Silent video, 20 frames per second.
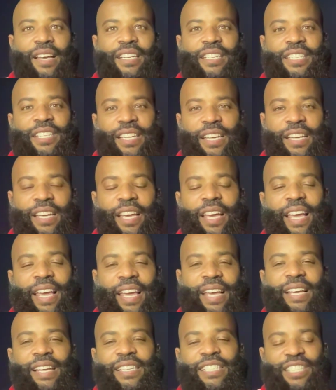
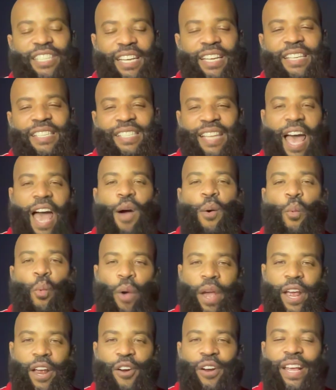she's not
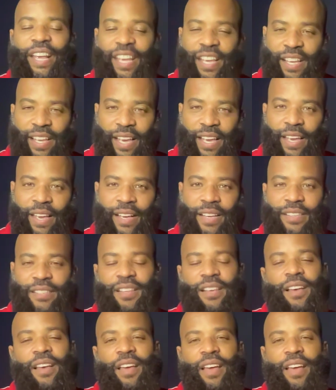where he is,